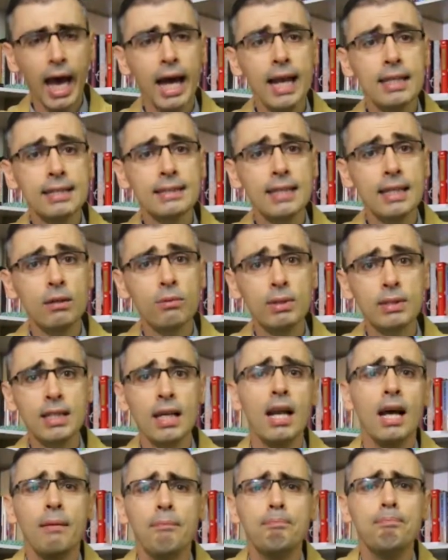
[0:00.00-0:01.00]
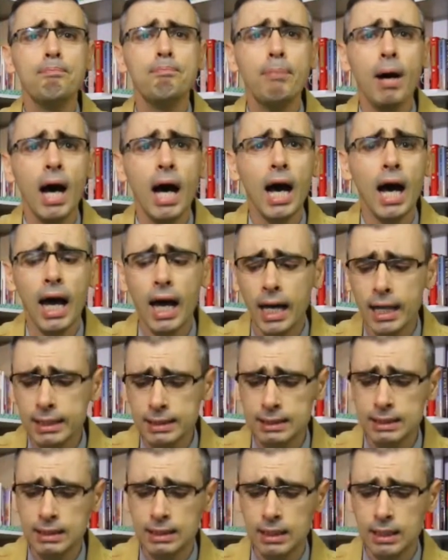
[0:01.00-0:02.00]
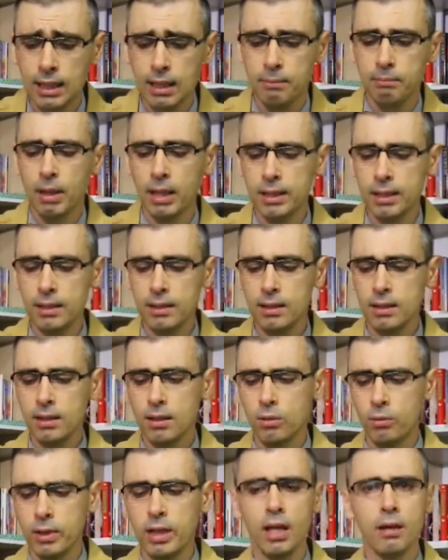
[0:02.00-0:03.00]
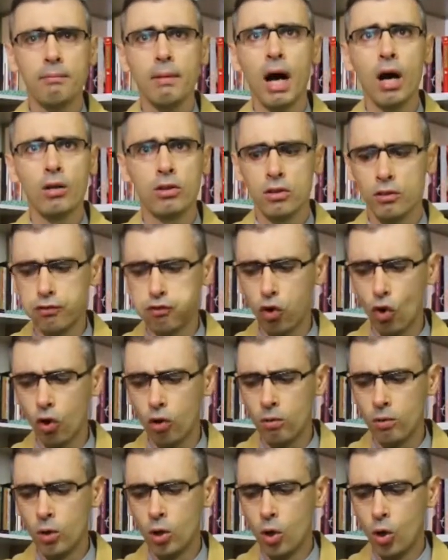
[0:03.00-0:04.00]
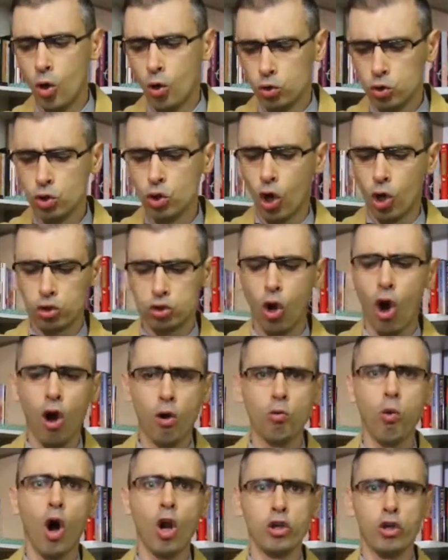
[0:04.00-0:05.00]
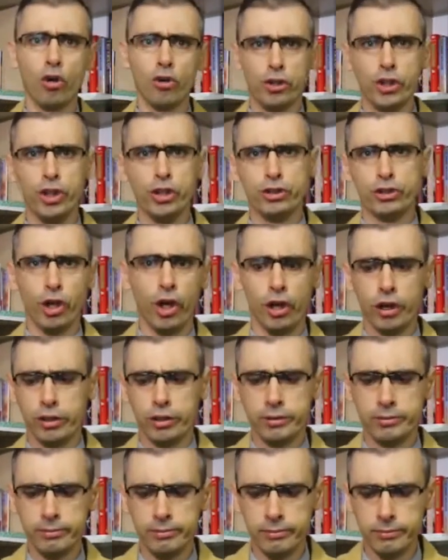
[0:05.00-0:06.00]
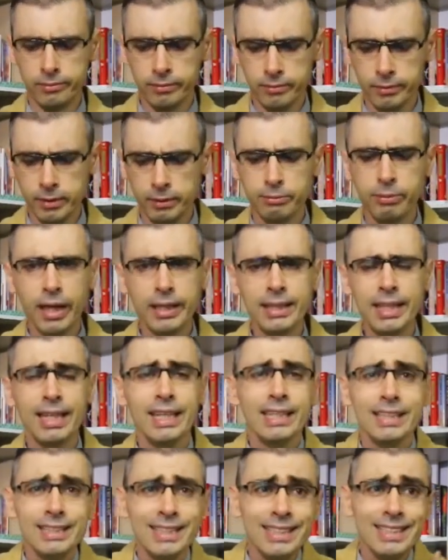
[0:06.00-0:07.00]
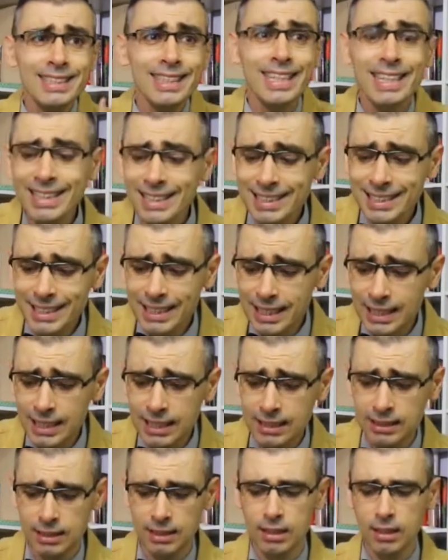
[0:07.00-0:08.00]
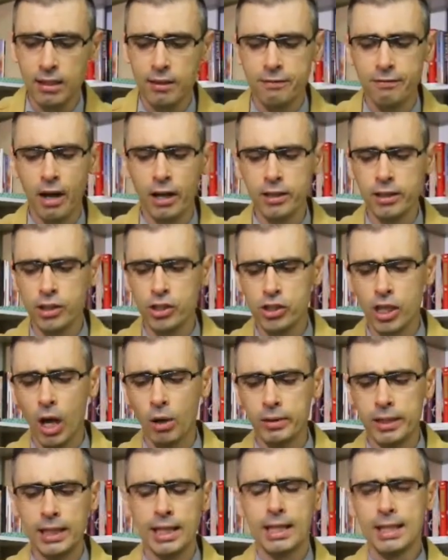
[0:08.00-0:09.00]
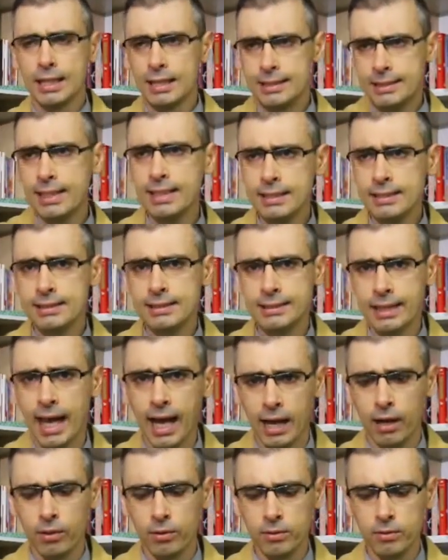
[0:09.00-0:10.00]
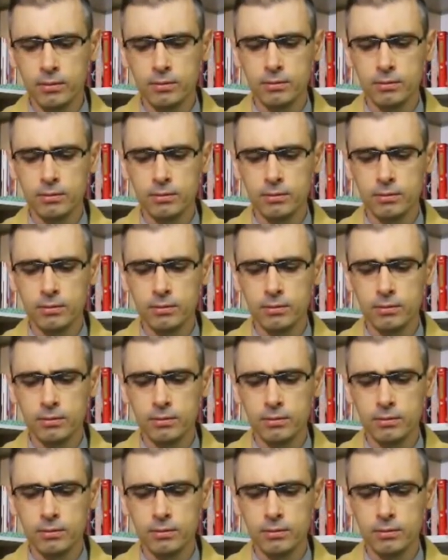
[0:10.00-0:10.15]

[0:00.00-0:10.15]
Alice and Wassan: "But..." Mother, with her mouth full: "Do not talk while you're eating." Brandon: "Just listen." Father, shouting: "Sit down."